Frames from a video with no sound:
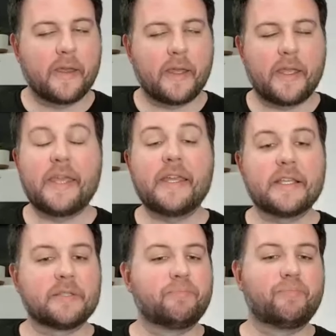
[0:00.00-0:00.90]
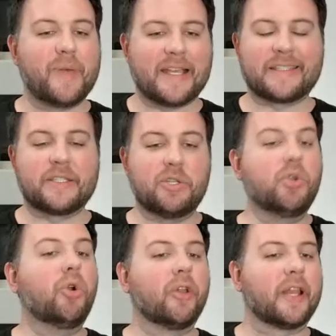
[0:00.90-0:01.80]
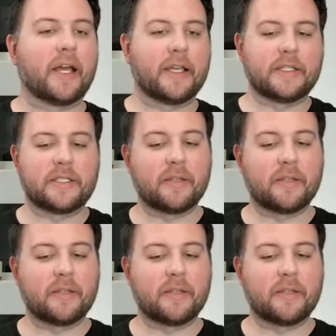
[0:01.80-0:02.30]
he is best utilized.